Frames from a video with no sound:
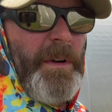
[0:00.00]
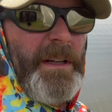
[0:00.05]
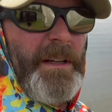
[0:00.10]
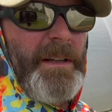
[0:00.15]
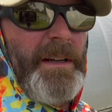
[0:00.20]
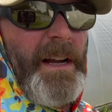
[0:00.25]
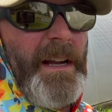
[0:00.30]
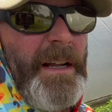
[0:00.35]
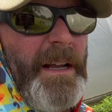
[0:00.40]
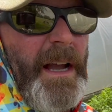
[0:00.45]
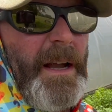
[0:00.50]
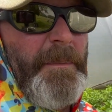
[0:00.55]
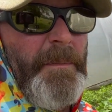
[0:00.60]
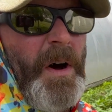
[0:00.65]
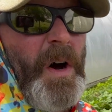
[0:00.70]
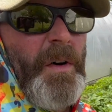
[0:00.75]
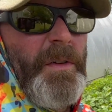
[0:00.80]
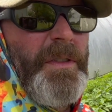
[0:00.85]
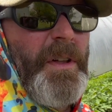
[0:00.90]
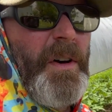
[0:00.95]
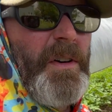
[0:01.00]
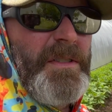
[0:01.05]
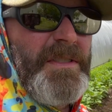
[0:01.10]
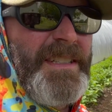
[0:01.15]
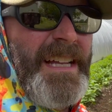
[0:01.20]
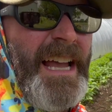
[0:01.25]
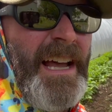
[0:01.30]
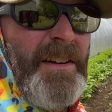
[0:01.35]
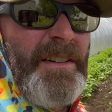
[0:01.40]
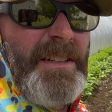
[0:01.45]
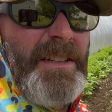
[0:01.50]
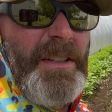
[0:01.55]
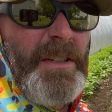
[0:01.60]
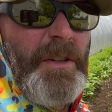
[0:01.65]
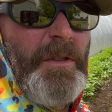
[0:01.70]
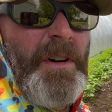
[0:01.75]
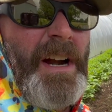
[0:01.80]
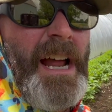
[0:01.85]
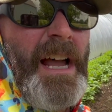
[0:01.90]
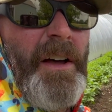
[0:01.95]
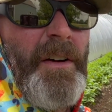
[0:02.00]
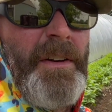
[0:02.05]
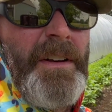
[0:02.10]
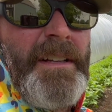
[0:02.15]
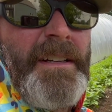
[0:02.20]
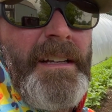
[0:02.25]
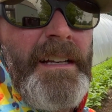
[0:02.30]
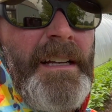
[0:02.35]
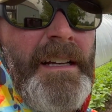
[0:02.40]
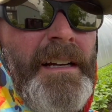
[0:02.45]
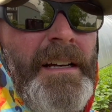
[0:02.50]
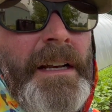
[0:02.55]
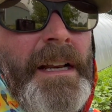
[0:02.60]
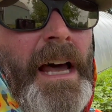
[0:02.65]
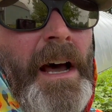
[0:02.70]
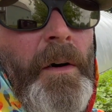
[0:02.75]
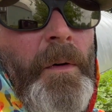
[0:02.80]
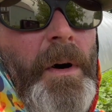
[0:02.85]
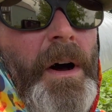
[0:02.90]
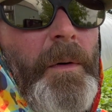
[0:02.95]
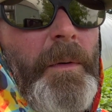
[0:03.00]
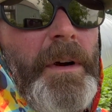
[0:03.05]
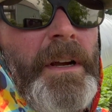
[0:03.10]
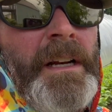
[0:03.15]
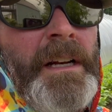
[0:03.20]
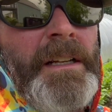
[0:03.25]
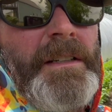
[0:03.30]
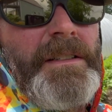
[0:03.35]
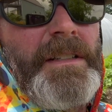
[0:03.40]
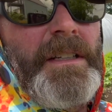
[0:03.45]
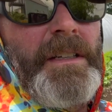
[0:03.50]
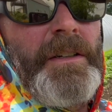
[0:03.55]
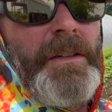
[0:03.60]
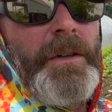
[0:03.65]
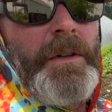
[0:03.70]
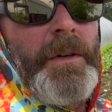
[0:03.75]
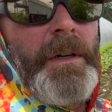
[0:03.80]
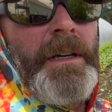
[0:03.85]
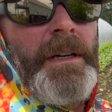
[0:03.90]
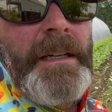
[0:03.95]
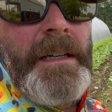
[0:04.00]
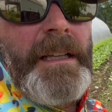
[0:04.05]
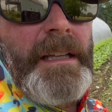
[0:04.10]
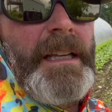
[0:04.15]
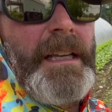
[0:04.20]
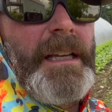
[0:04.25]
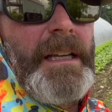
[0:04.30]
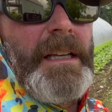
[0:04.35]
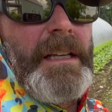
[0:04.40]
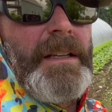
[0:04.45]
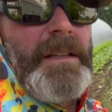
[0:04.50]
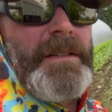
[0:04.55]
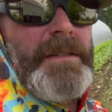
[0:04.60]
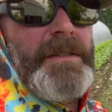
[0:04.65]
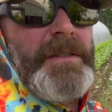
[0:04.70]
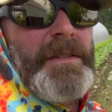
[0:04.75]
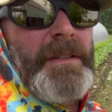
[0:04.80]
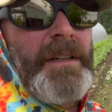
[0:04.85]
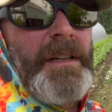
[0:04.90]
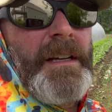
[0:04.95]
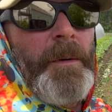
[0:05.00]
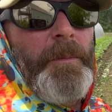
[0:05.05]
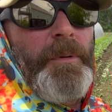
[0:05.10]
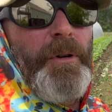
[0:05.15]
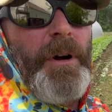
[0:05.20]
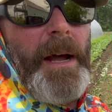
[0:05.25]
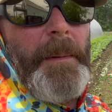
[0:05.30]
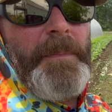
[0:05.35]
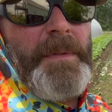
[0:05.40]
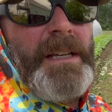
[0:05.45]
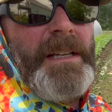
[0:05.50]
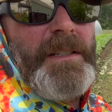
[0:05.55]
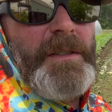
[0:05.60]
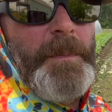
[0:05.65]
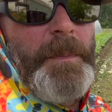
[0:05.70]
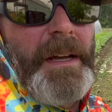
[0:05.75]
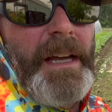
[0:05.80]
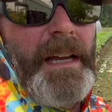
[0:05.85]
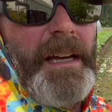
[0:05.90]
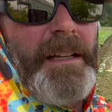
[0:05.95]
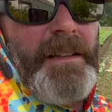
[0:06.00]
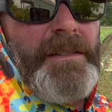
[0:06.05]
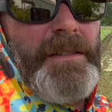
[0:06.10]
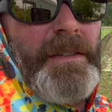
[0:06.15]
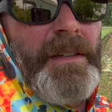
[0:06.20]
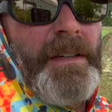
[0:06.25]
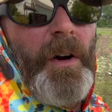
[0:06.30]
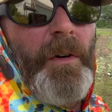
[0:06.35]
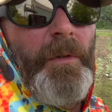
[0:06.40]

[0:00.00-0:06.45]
I mowed those down to the ground. Now what we're gonna do is prep these beds.